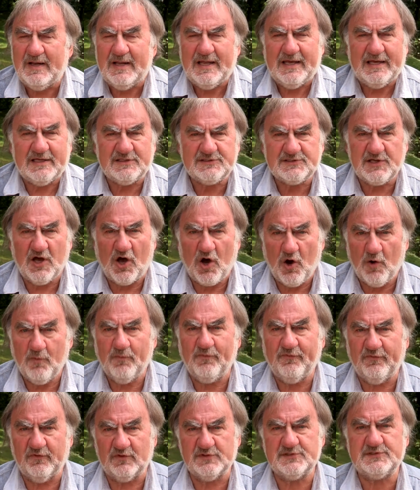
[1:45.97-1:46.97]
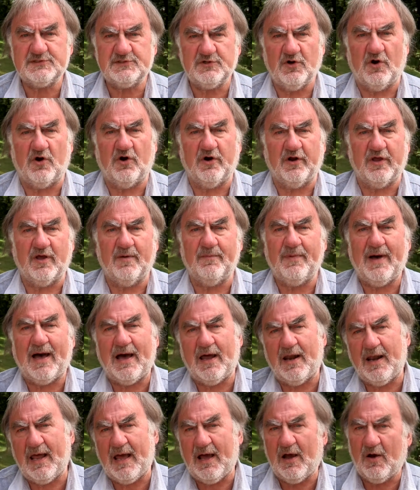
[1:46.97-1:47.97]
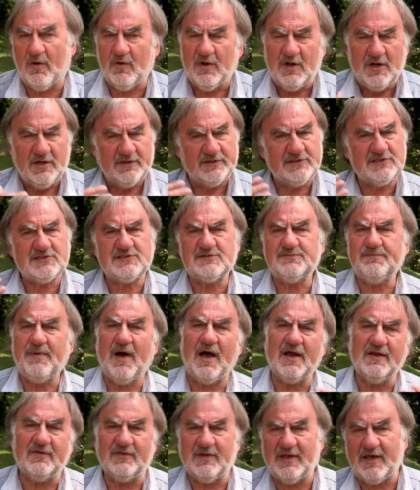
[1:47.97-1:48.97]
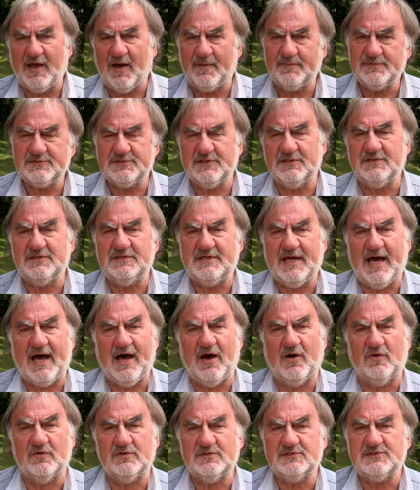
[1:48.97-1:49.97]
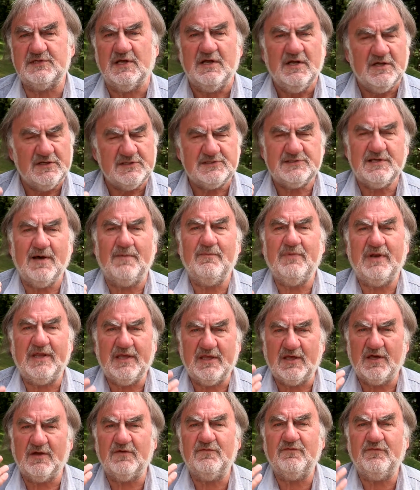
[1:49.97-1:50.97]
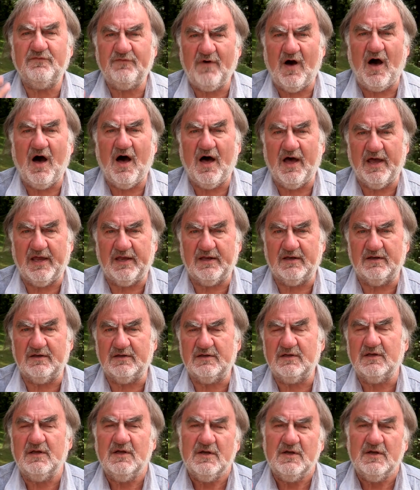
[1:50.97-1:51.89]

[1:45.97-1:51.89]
It's a hopeful story about how, despite the ups and downs, somebody can find